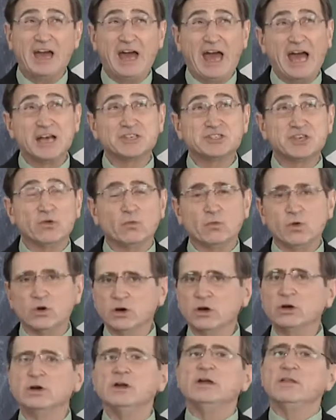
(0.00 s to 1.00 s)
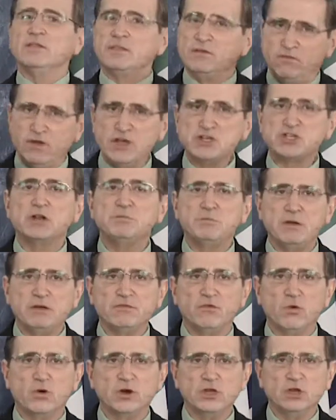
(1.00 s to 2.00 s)
as it were, the vision
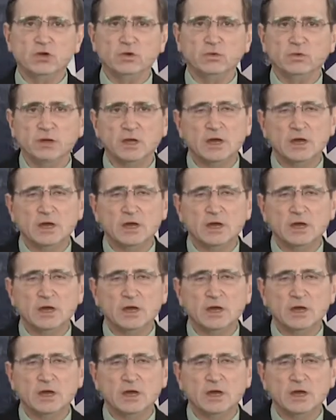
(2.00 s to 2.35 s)
before you.